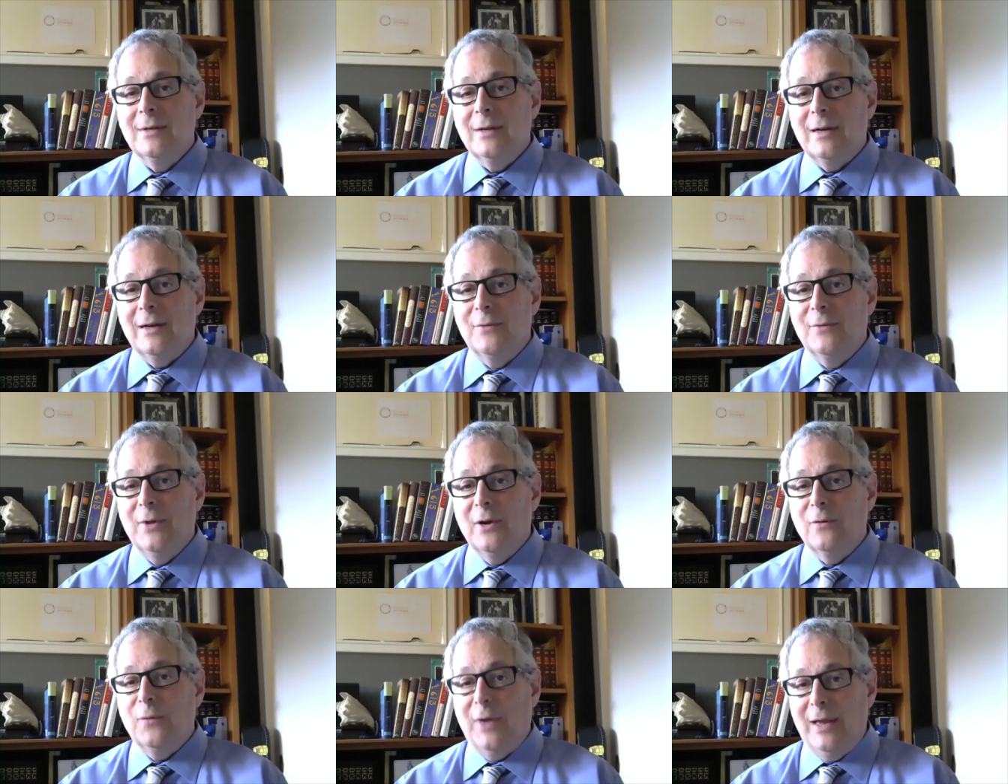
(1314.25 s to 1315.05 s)
of
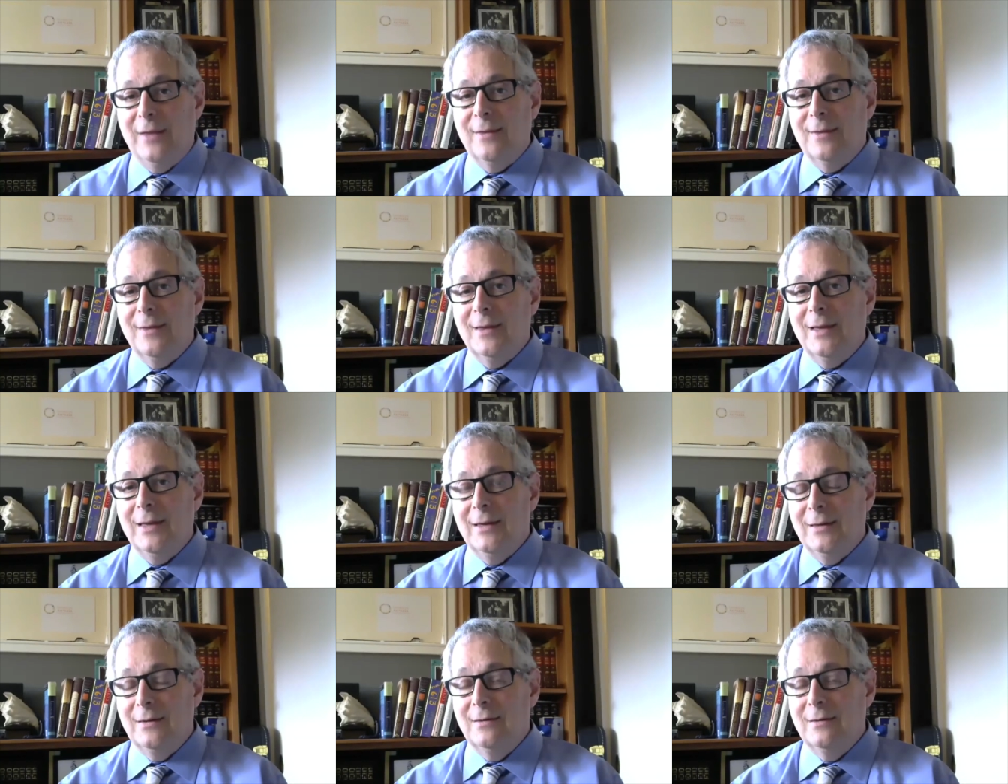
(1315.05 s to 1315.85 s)
their faith
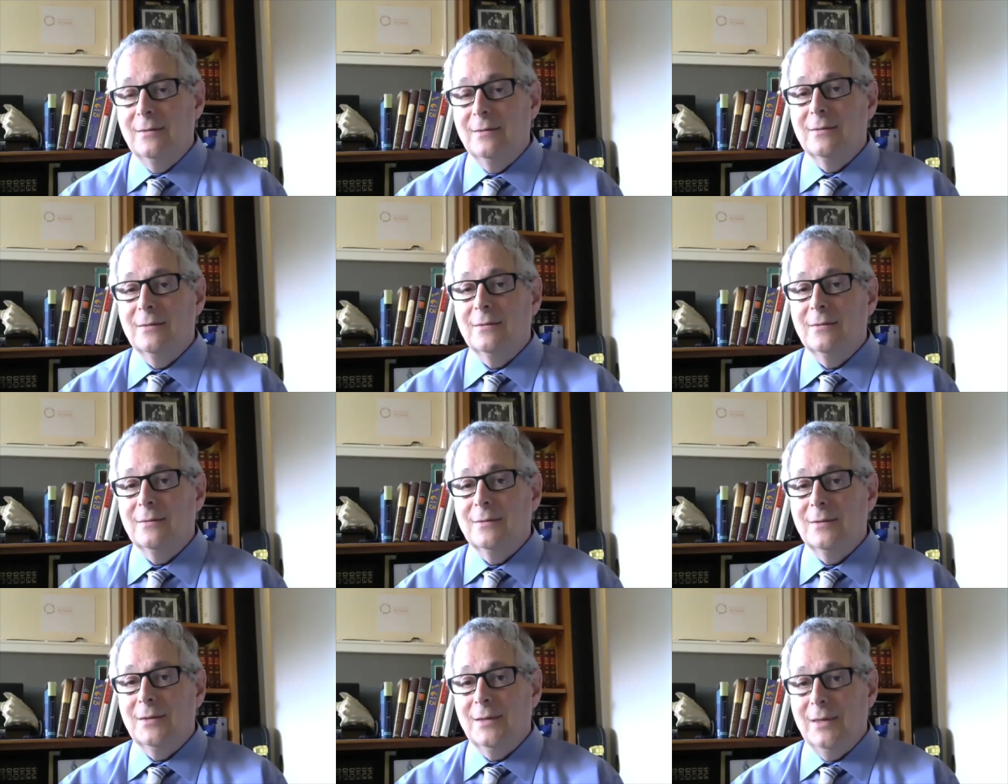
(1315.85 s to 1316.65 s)
in
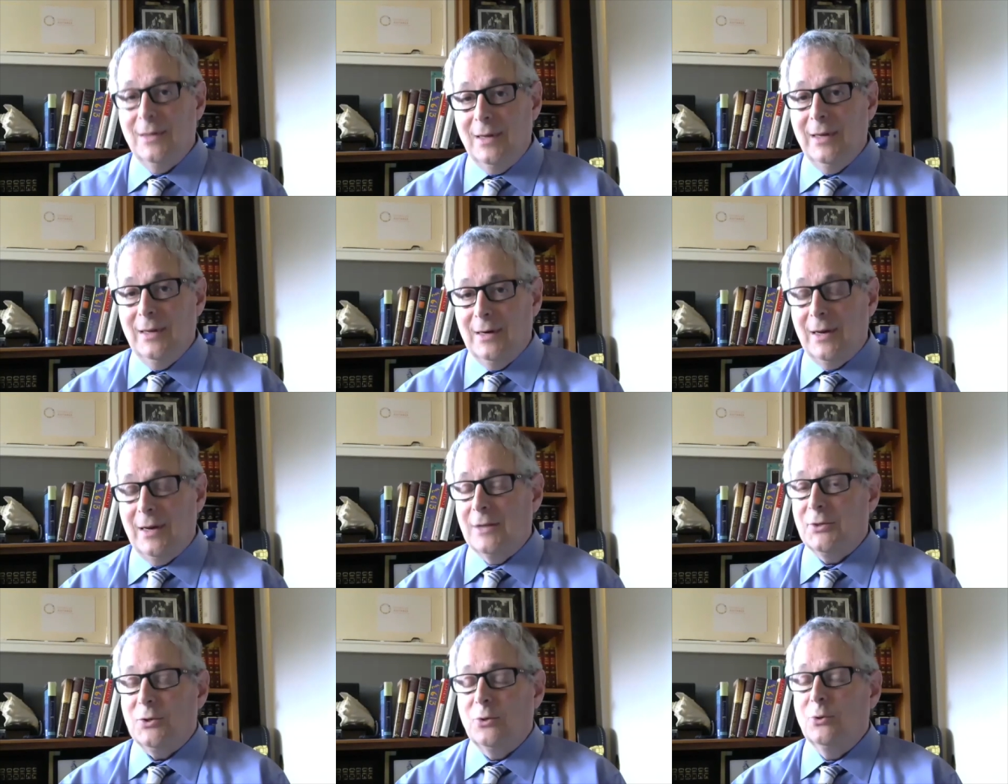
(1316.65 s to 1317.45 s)
a
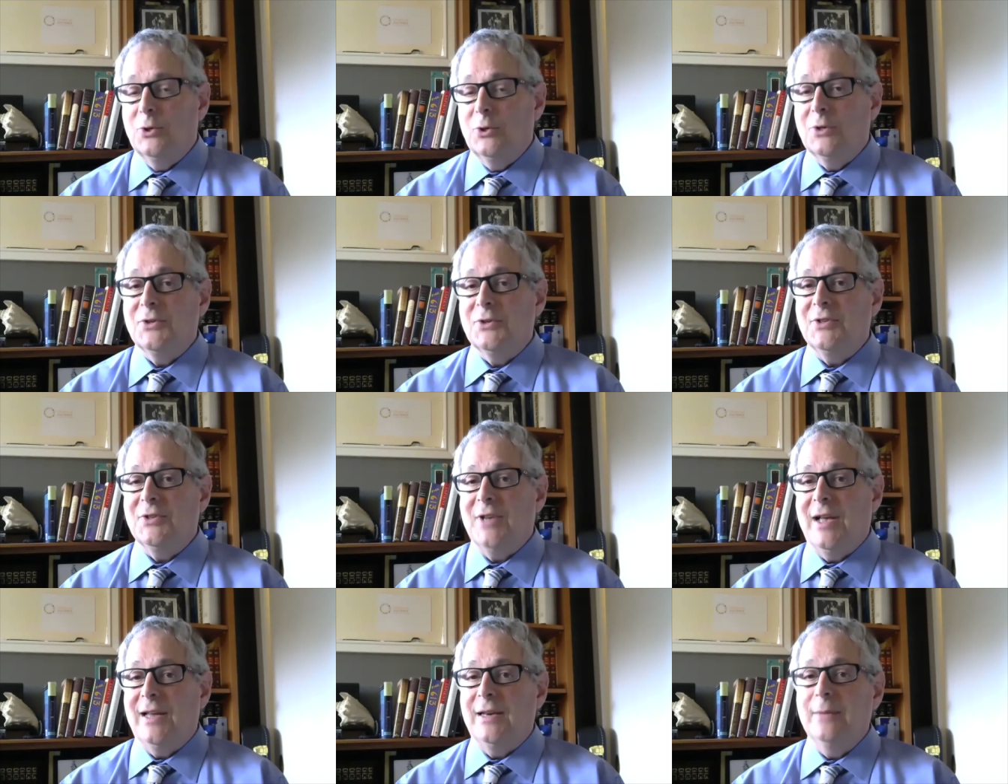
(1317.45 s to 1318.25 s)
constitutional society.